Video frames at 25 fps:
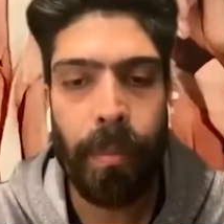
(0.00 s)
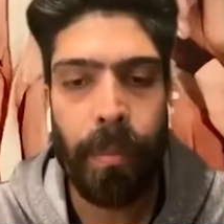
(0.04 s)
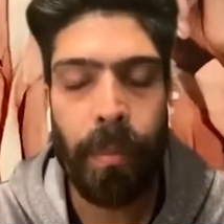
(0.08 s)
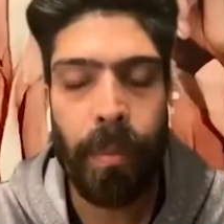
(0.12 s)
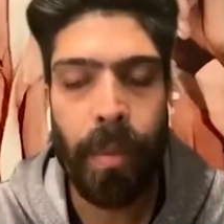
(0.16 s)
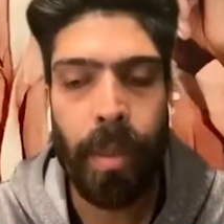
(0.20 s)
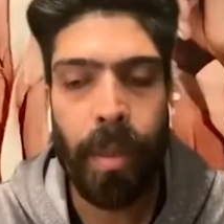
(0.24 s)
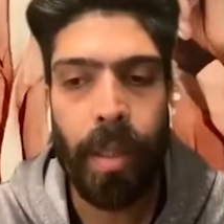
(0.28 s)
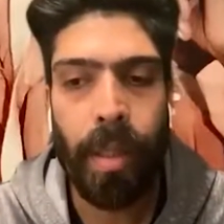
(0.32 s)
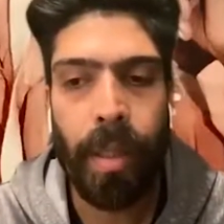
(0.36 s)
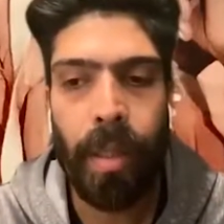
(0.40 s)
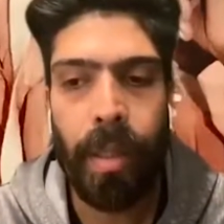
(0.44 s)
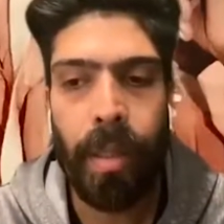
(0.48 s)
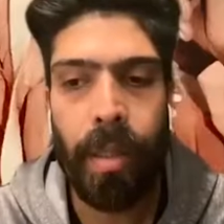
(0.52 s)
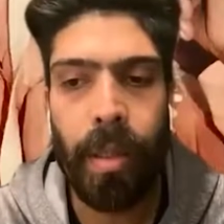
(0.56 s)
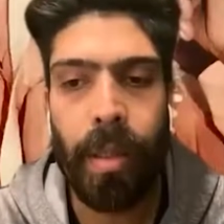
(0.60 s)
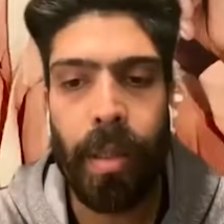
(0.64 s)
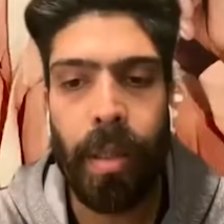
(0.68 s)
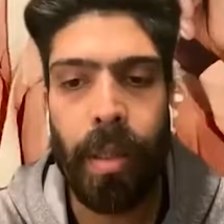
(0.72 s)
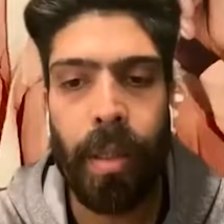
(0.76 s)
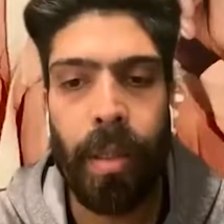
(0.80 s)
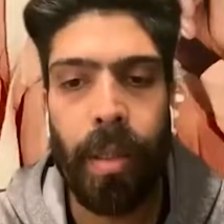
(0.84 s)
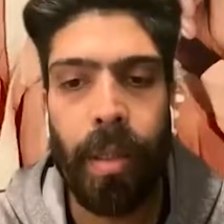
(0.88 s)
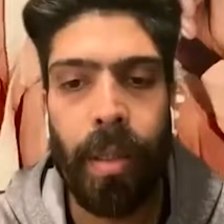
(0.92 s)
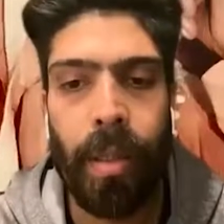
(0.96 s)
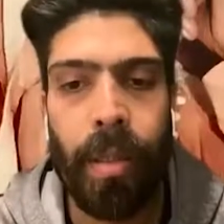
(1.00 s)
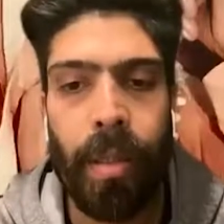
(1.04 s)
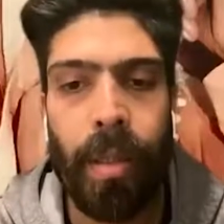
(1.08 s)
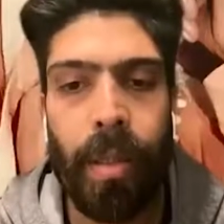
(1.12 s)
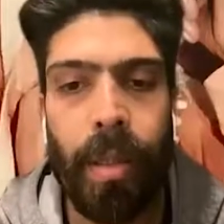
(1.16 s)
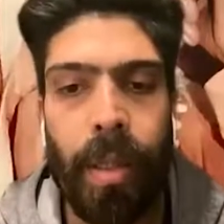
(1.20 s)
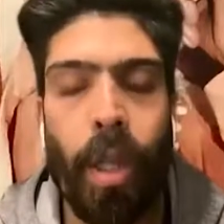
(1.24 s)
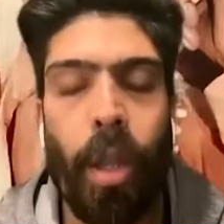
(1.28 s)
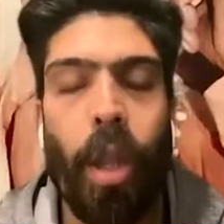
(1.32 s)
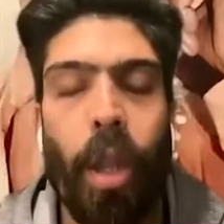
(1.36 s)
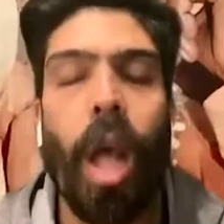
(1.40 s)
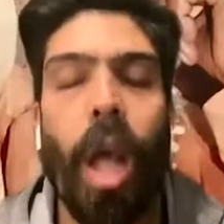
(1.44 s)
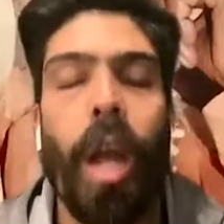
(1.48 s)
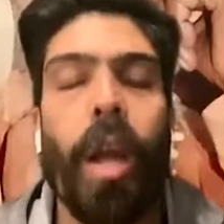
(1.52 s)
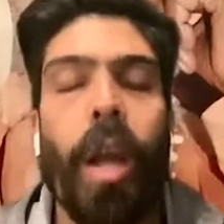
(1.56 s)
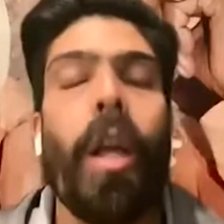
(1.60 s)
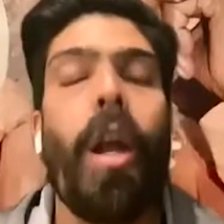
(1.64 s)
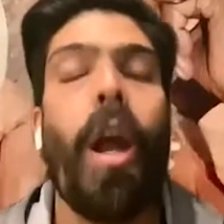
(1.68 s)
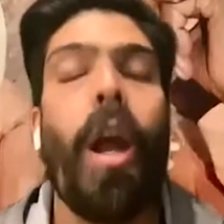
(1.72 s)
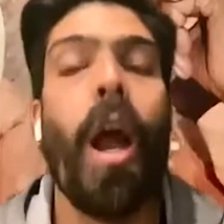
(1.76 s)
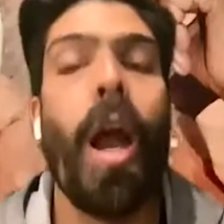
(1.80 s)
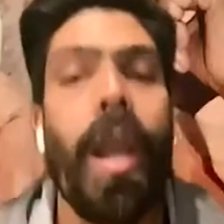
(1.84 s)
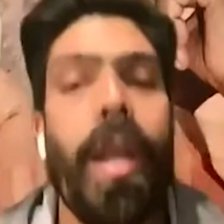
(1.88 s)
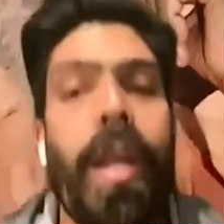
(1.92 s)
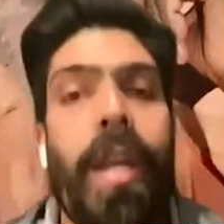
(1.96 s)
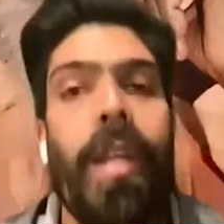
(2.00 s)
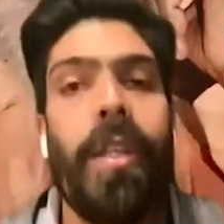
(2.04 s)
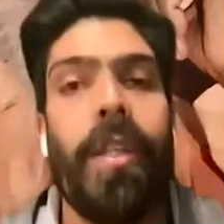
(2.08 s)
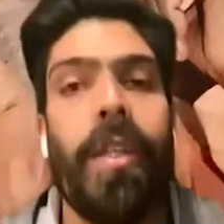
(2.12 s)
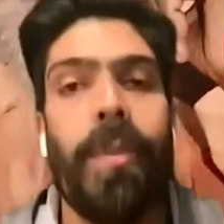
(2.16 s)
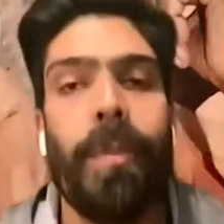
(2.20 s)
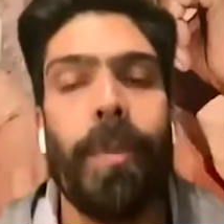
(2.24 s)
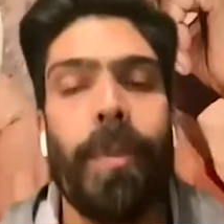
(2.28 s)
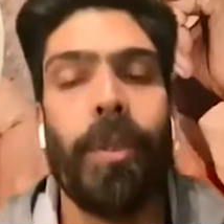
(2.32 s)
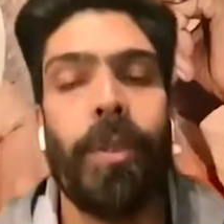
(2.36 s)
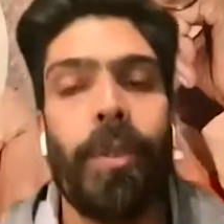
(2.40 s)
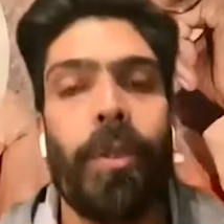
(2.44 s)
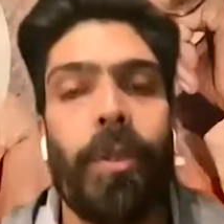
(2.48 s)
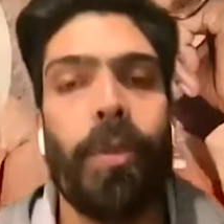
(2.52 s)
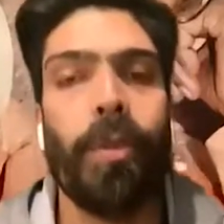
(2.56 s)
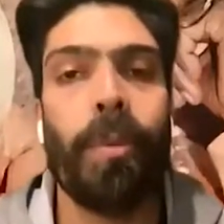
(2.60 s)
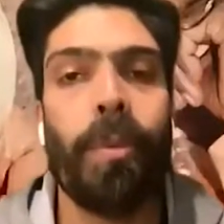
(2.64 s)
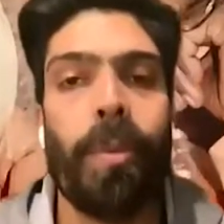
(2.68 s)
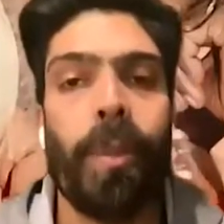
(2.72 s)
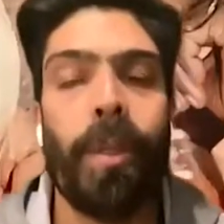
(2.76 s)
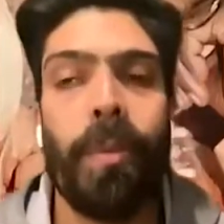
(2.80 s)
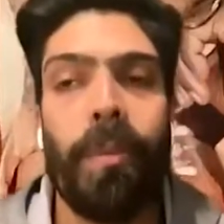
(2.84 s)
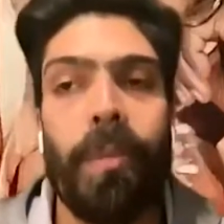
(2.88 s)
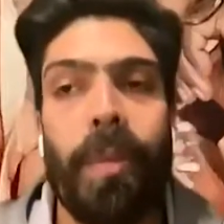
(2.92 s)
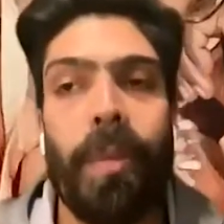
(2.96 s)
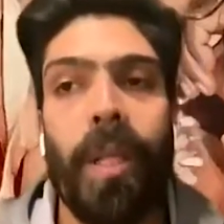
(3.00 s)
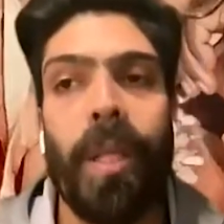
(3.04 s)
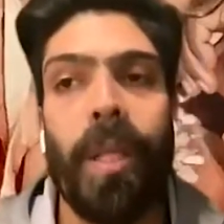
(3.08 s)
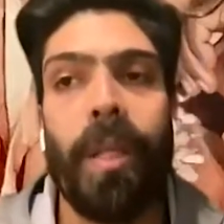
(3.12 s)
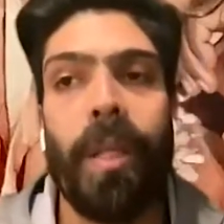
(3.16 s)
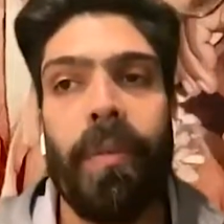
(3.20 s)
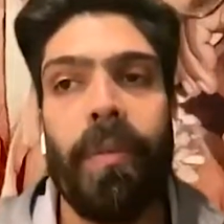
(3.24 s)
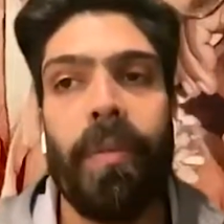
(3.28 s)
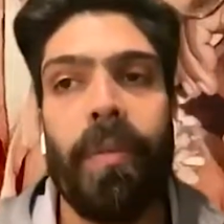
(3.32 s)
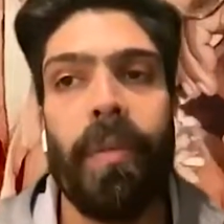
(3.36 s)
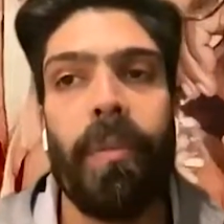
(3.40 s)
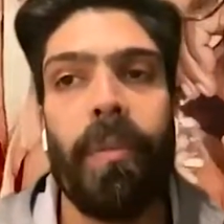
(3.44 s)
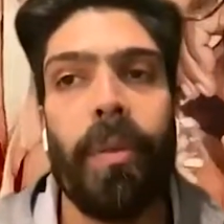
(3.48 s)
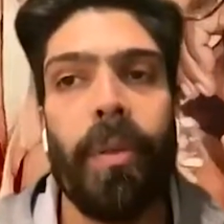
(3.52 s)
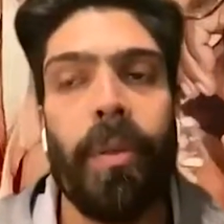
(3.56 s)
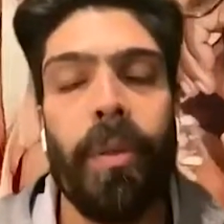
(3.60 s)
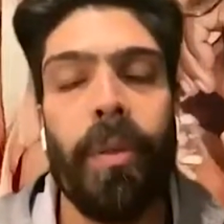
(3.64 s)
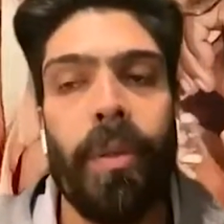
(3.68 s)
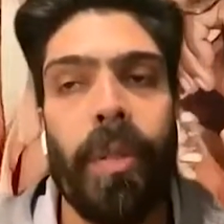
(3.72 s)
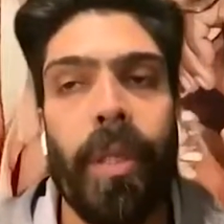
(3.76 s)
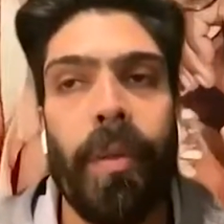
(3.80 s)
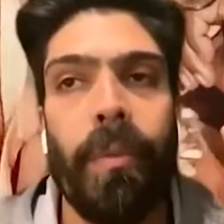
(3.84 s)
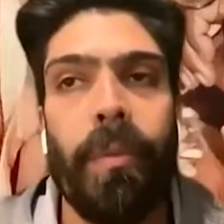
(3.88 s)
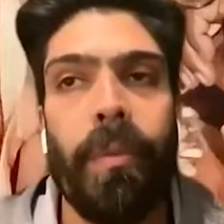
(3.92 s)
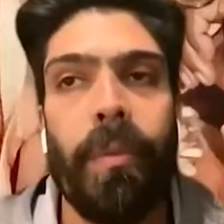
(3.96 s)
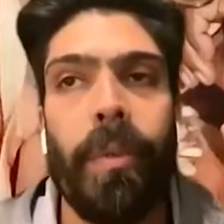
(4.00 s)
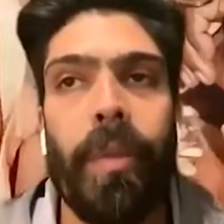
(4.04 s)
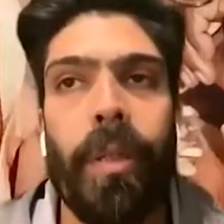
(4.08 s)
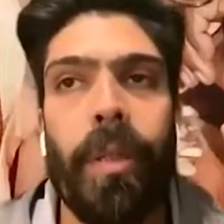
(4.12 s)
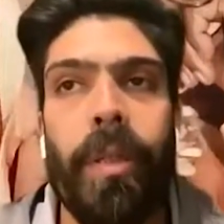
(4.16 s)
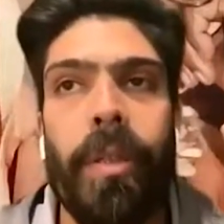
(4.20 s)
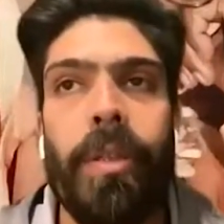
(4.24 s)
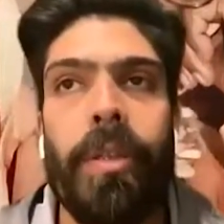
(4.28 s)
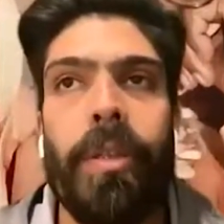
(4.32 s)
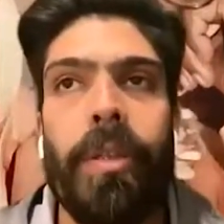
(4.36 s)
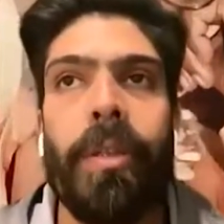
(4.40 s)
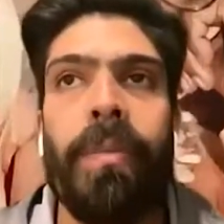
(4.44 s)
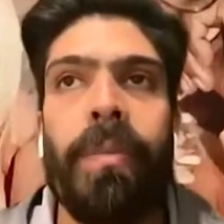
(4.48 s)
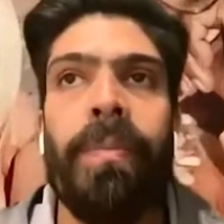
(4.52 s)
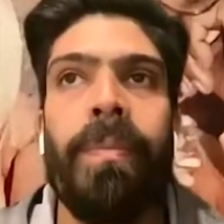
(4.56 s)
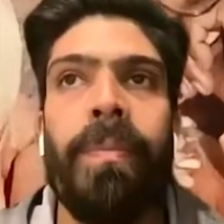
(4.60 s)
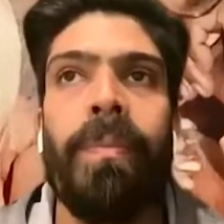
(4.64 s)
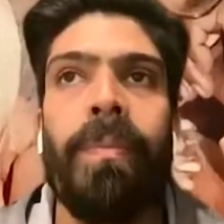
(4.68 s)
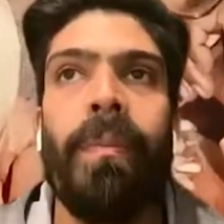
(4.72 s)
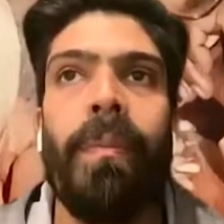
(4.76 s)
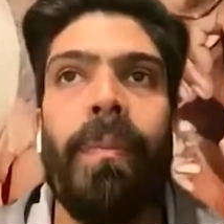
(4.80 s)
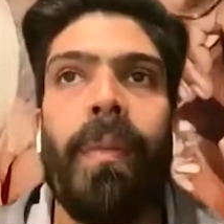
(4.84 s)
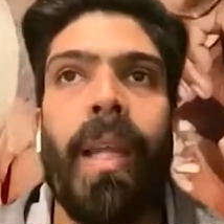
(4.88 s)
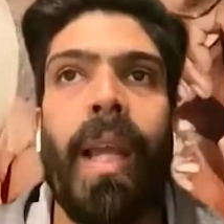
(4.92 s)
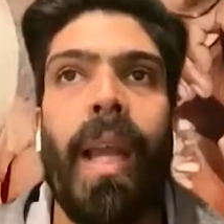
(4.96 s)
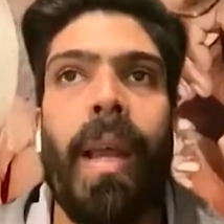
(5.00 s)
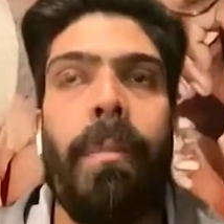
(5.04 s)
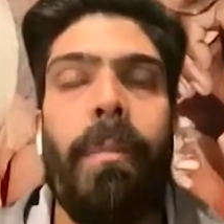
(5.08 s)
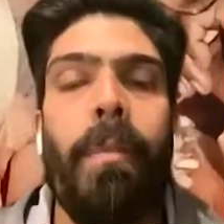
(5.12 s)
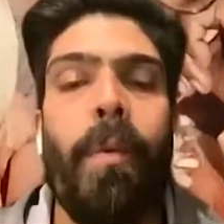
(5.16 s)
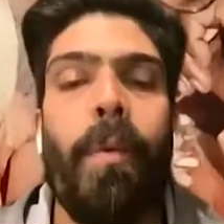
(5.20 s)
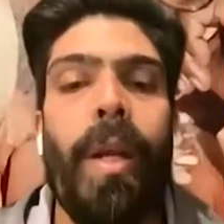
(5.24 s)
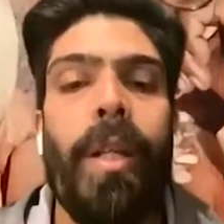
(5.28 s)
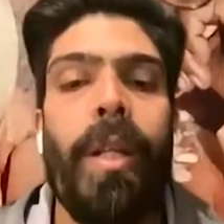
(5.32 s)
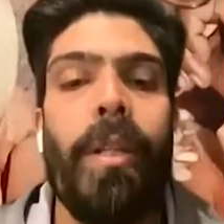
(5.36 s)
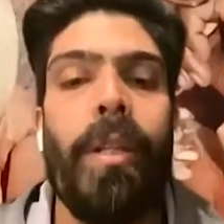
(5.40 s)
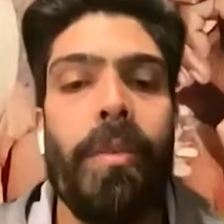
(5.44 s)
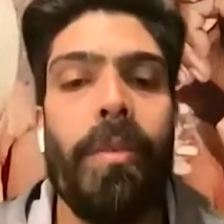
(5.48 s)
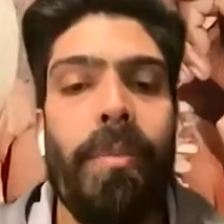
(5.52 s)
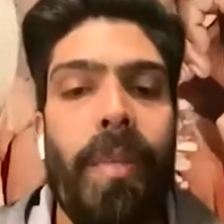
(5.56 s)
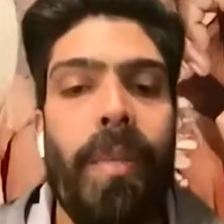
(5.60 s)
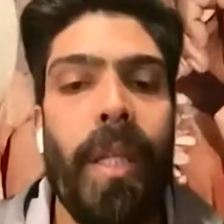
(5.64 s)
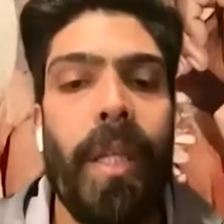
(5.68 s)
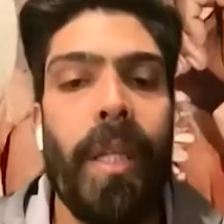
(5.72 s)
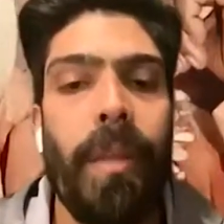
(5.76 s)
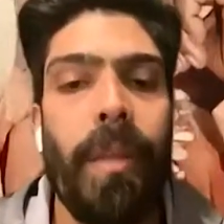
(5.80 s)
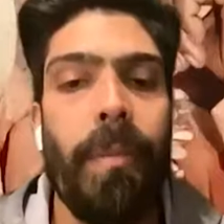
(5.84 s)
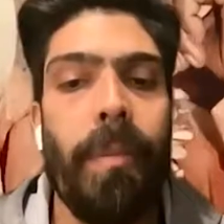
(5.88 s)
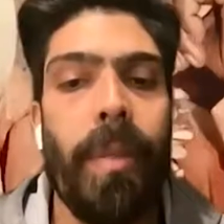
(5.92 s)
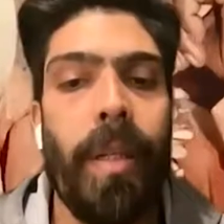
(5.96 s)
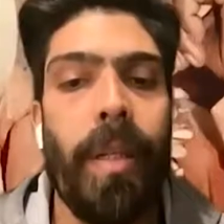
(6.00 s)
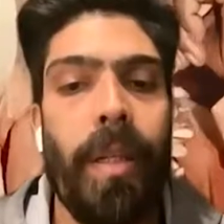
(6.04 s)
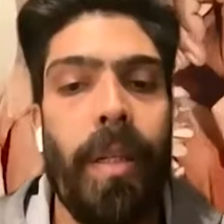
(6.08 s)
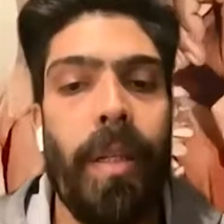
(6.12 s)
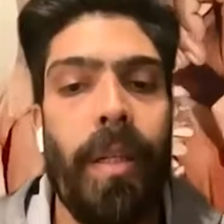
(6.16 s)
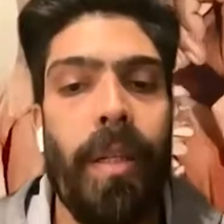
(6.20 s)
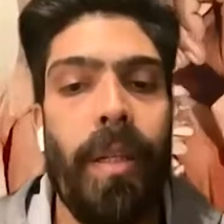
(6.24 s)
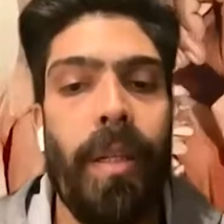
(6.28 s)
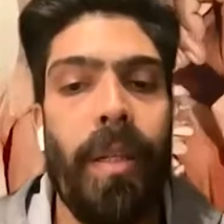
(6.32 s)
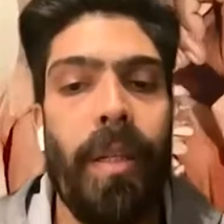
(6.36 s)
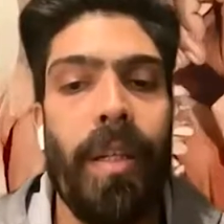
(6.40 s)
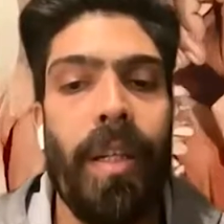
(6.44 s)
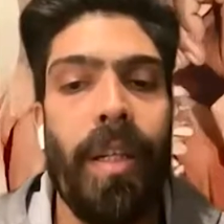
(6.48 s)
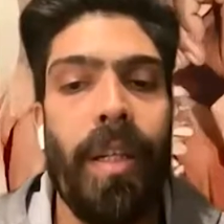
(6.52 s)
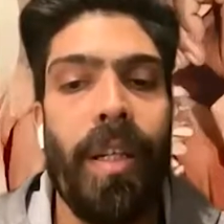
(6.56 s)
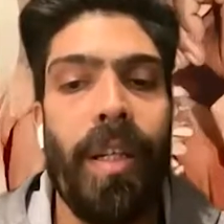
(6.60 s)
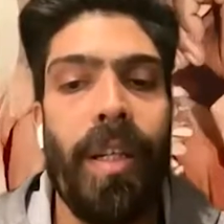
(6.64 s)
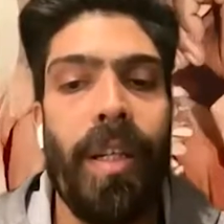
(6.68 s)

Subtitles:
a lot of kindness bestowed upon me from Gurudev was I went to meet him in